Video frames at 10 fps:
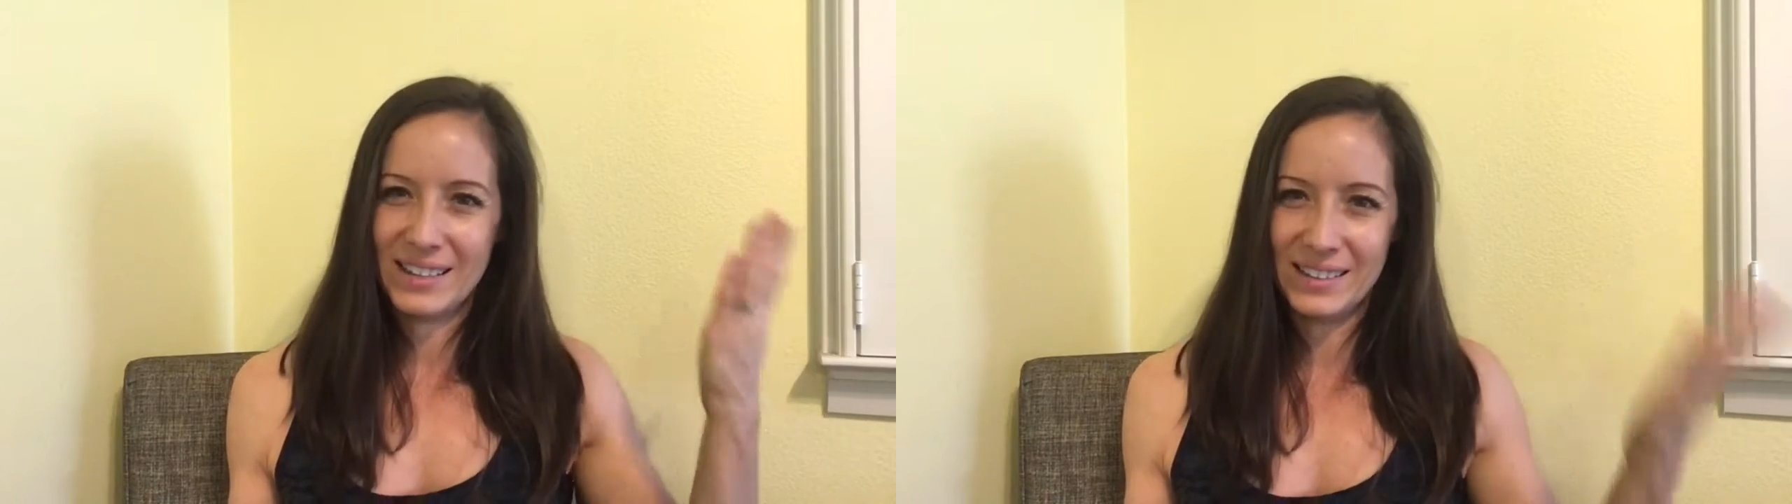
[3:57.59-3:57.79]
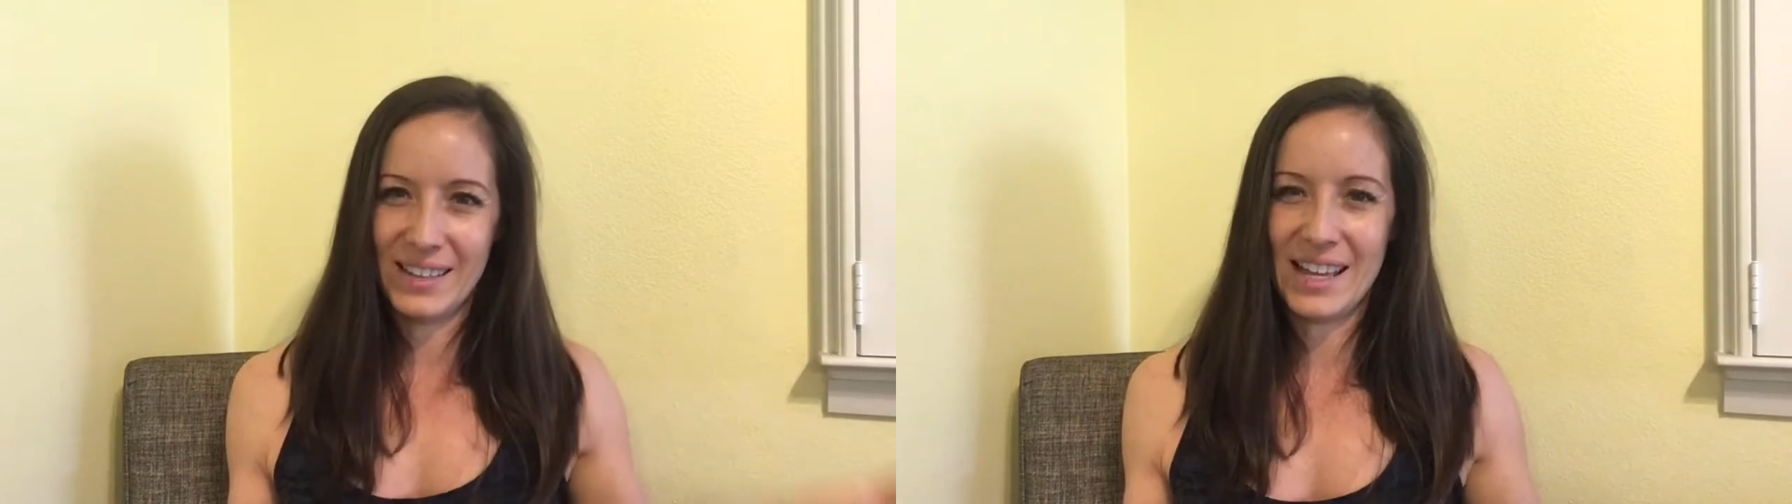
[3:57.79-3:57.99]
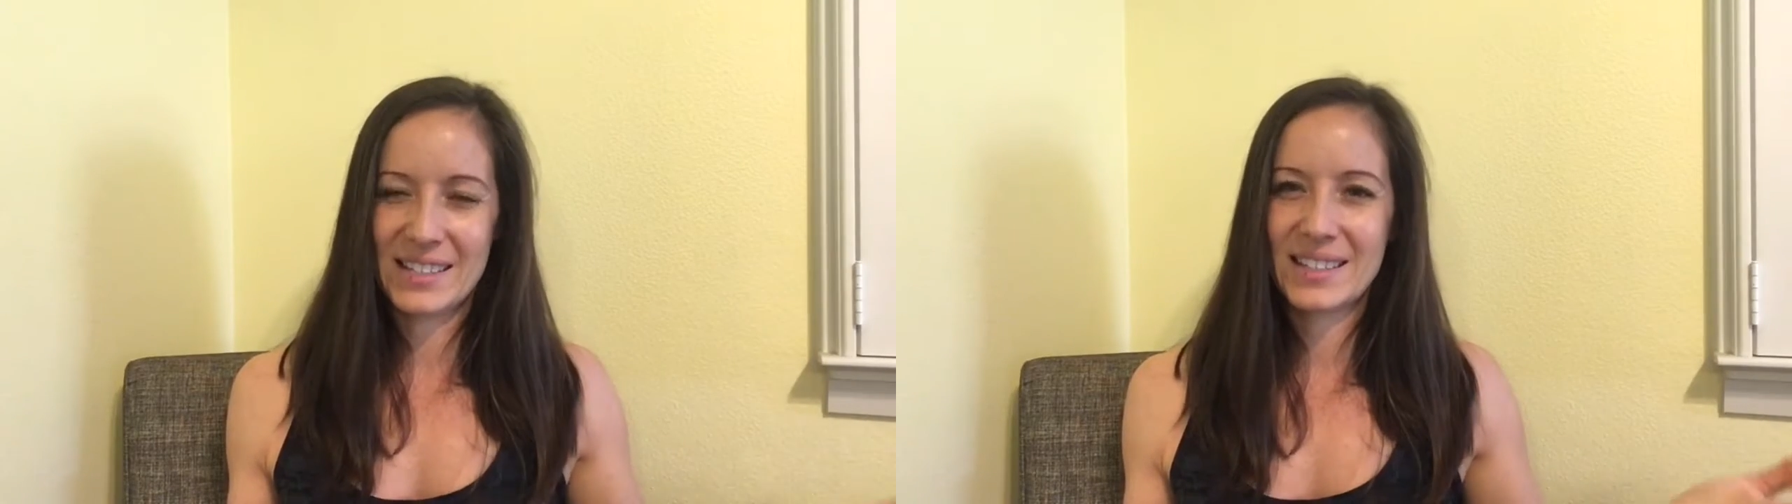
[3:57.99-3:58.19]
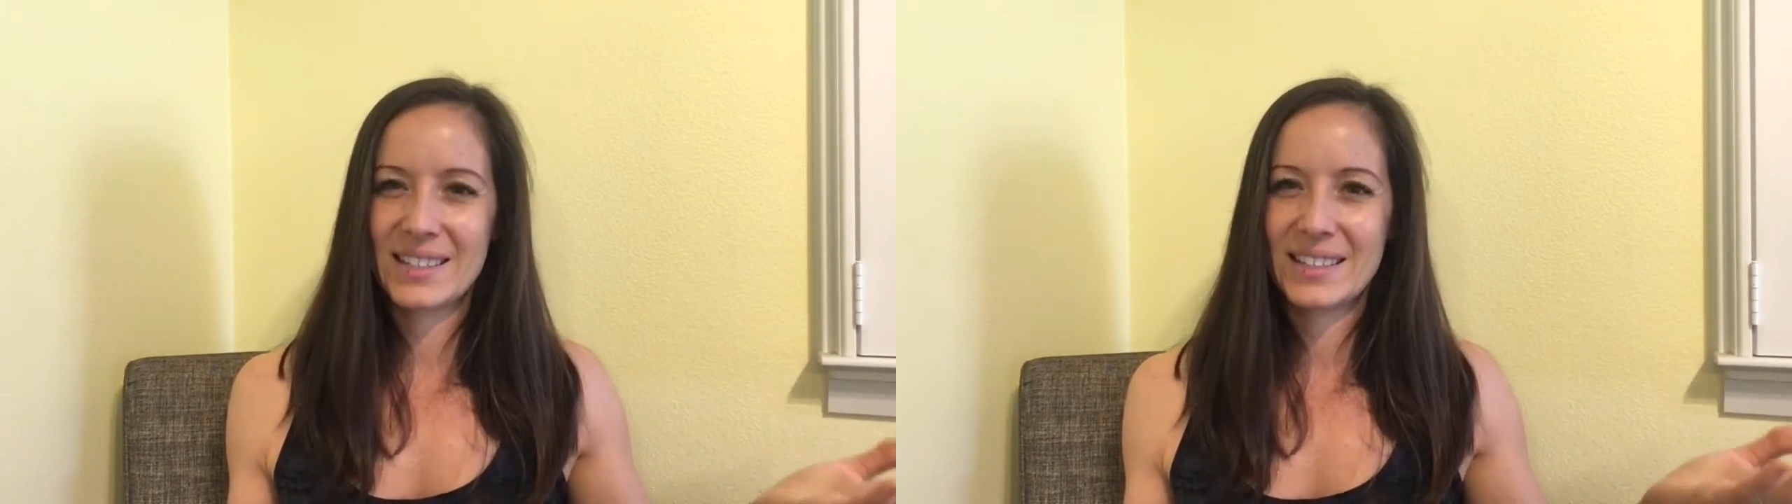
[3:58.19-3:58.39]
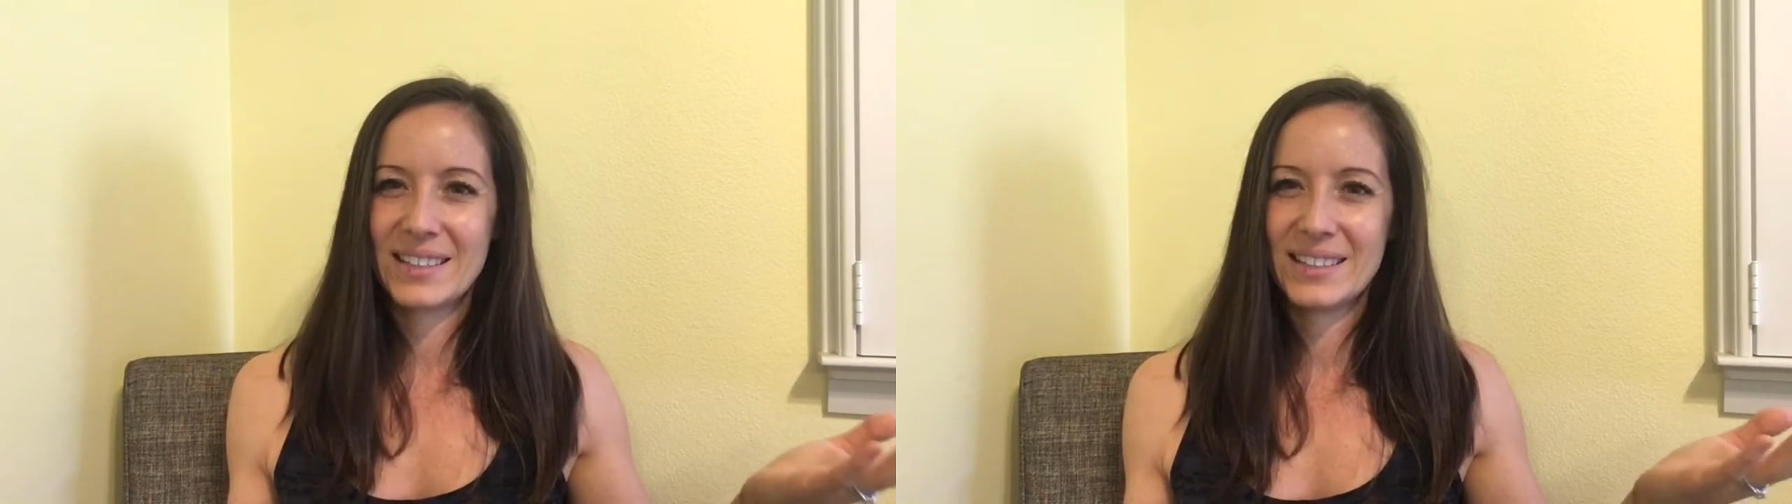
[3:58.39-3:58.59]

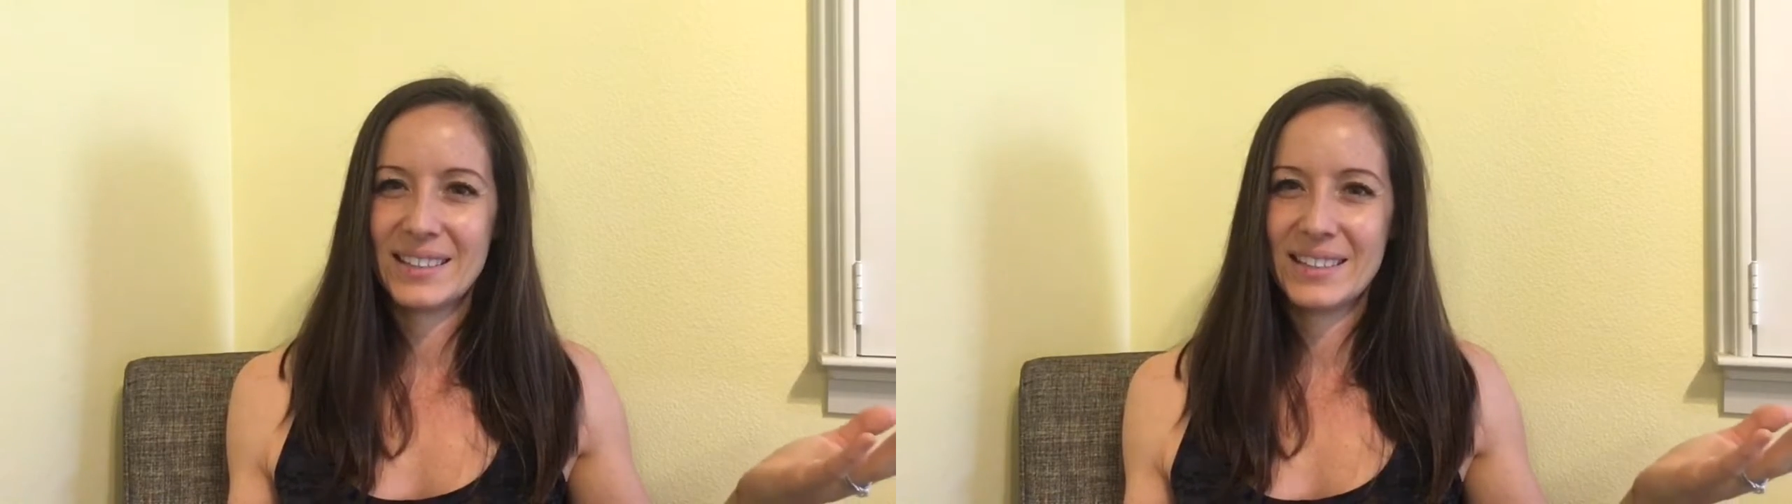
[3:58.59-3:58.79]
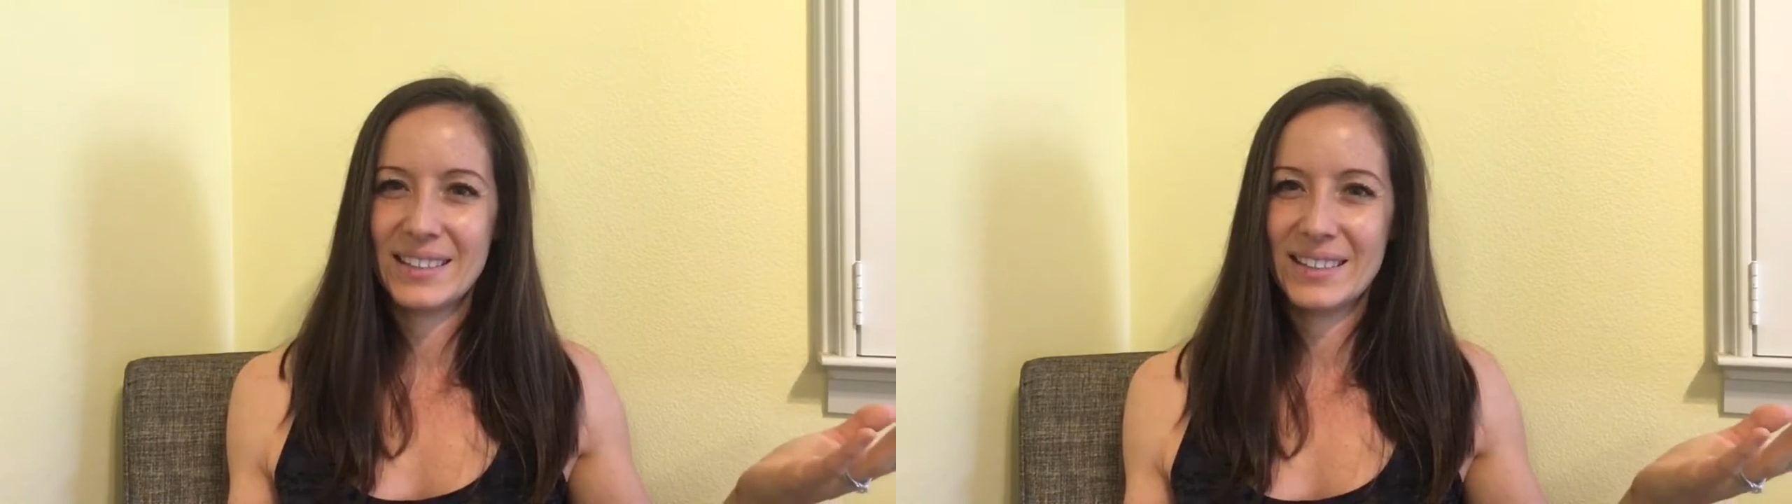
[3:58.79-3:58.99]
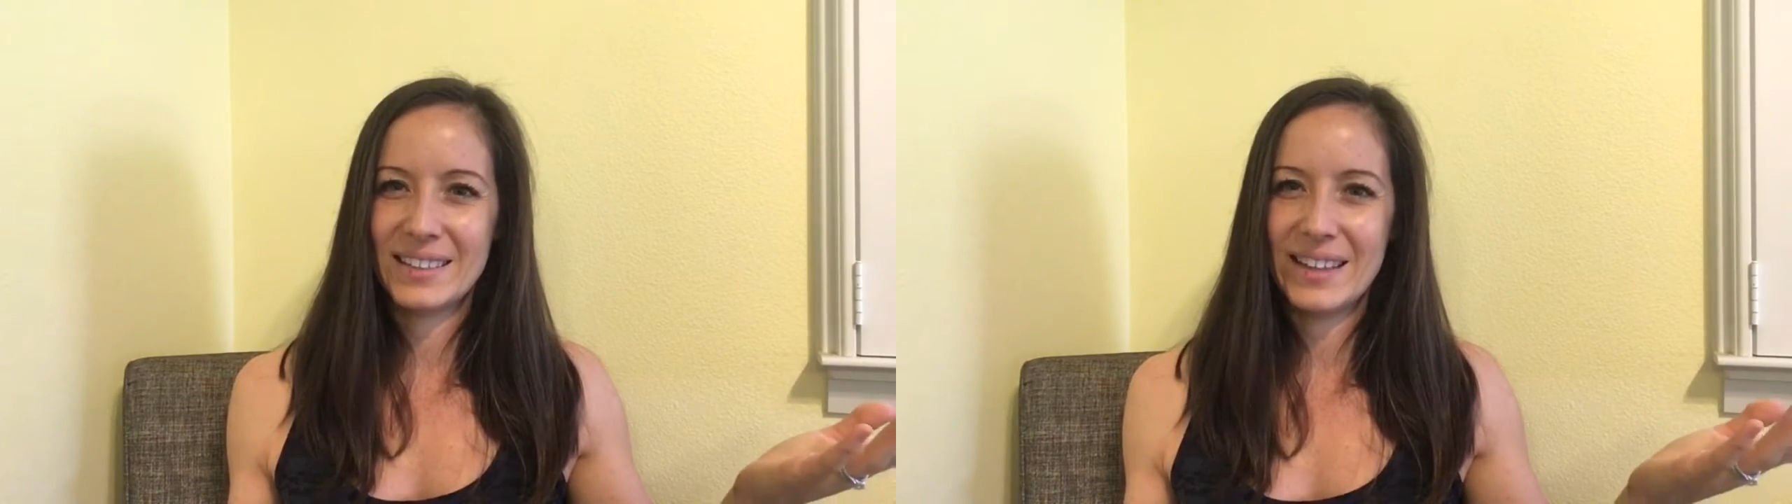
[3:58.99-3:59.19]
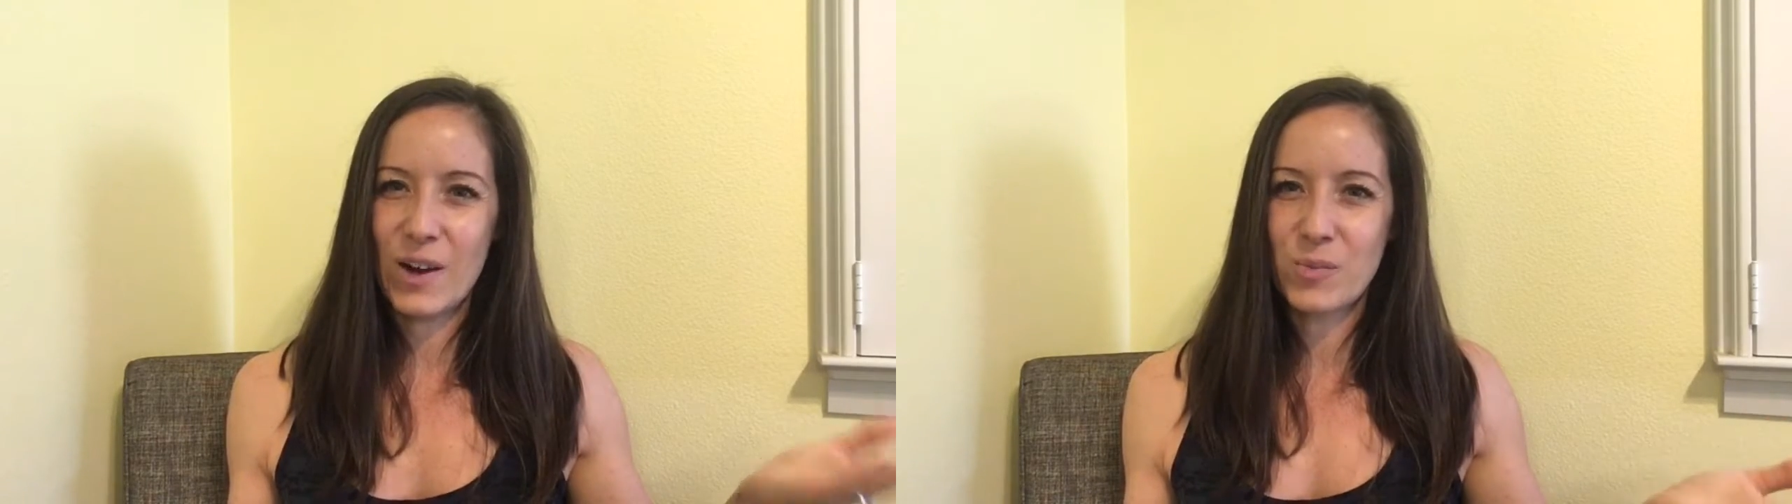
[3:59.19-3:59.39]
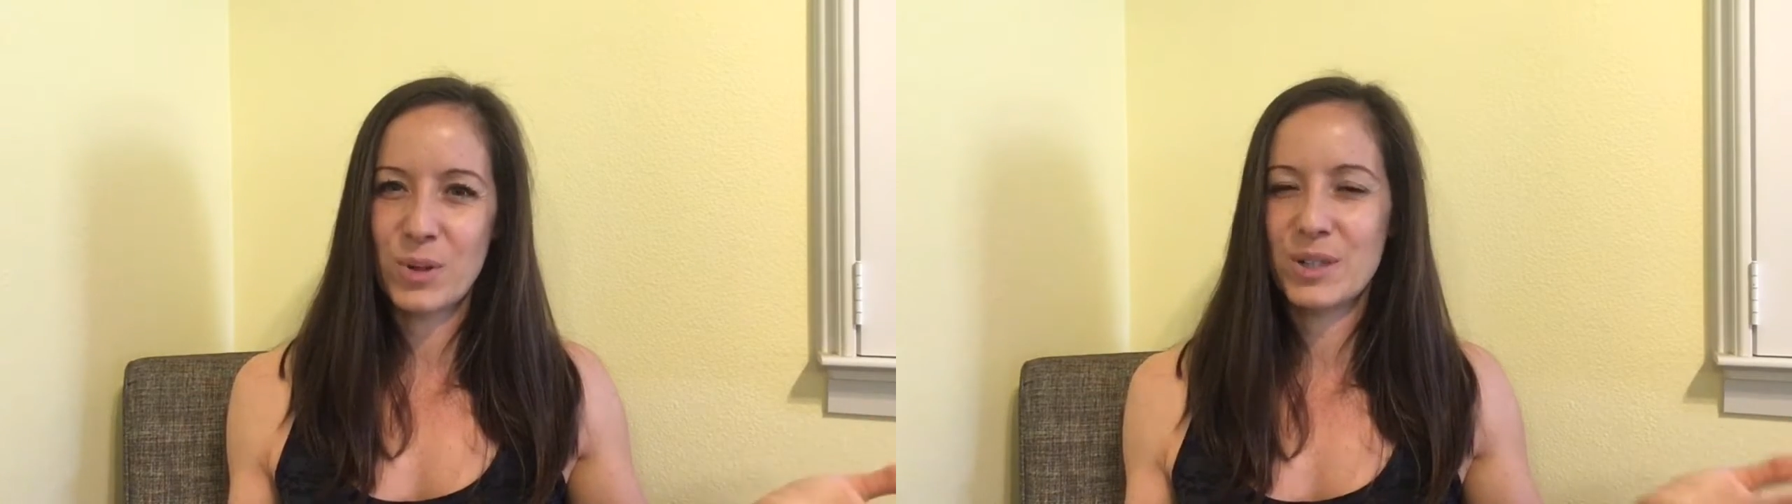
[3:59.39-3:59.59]
Less
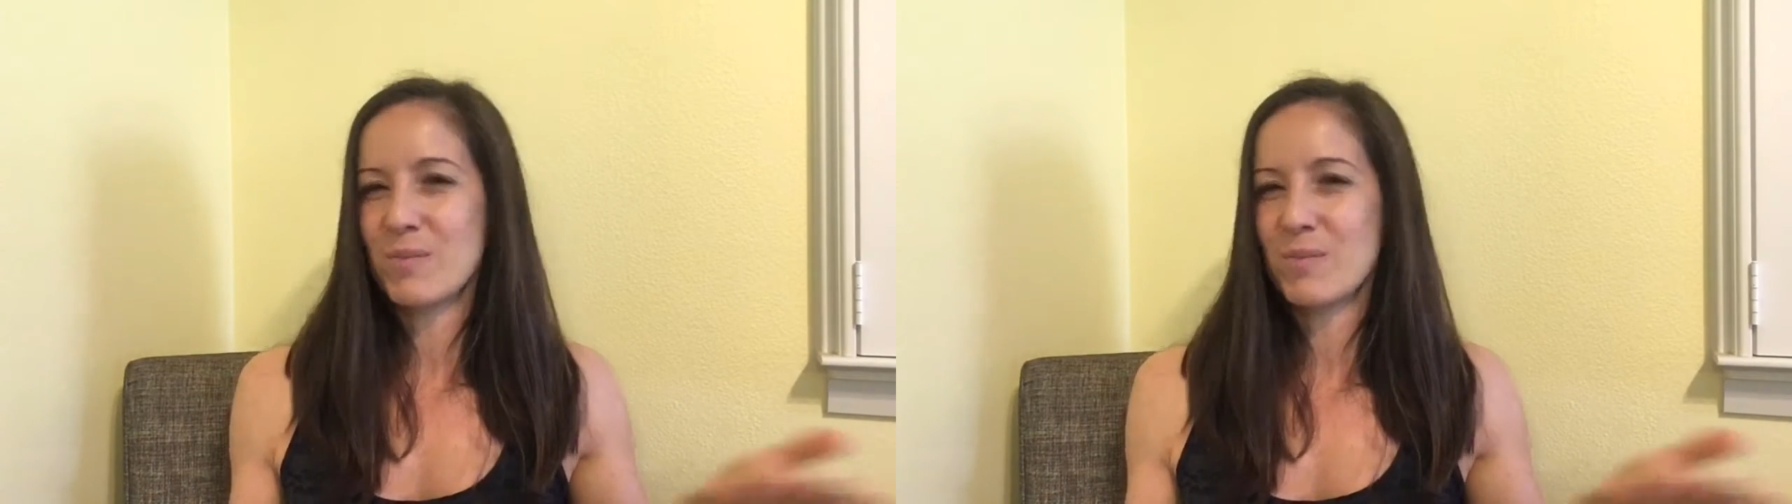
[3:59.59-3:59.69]
output,